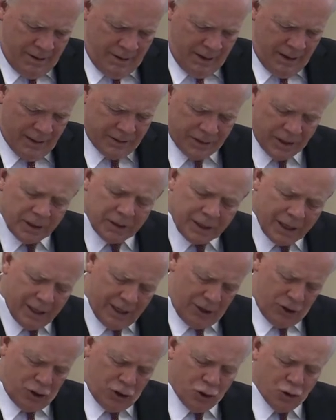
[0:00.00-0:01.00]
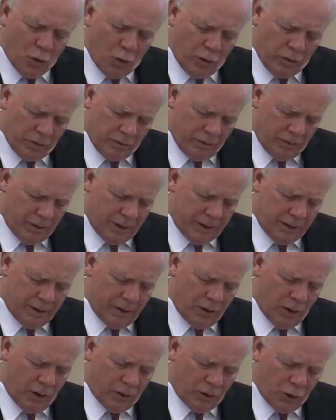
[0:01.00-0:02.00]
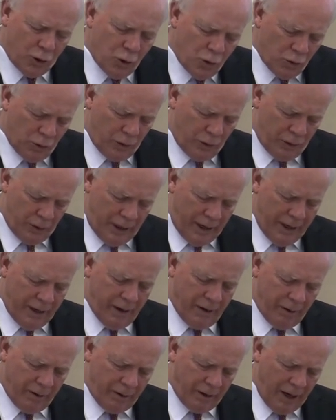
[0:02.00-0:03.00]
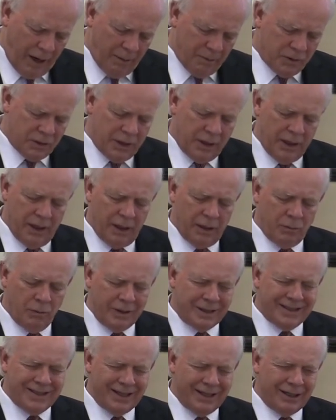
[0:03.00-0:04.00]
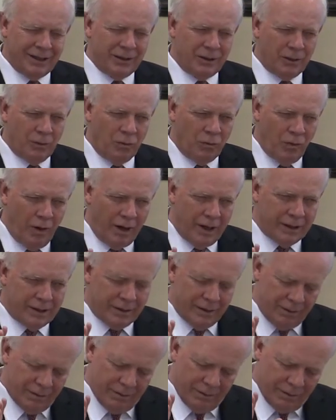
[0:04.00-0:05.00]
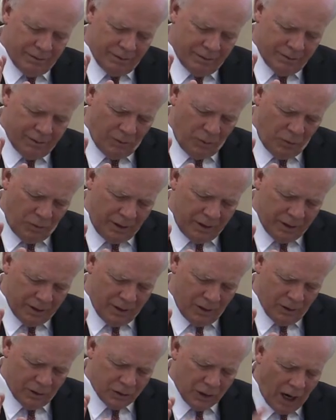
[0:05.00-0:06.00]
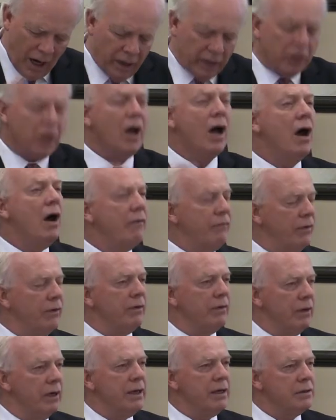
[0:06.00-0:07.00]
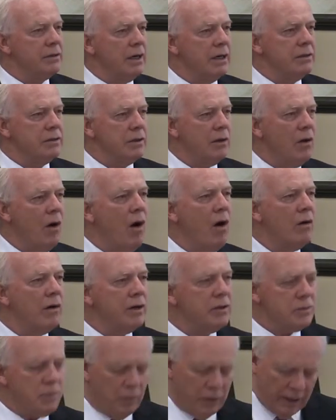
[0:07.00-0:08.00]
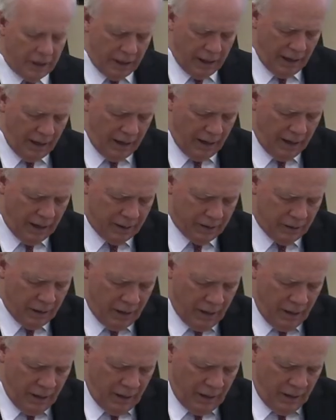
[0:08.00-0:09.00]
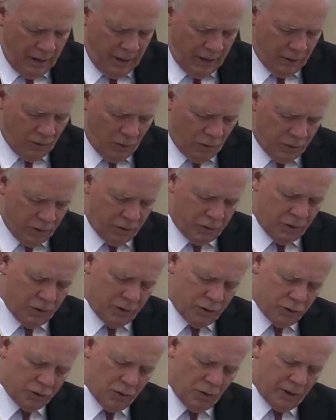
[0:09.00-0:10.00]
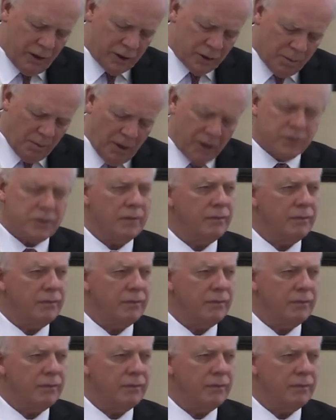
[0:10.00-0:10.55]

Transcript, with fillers: as the days shorten and the cooler air comes in, we tend to want the windows uncovered as, as long as we can in order to enjoy as much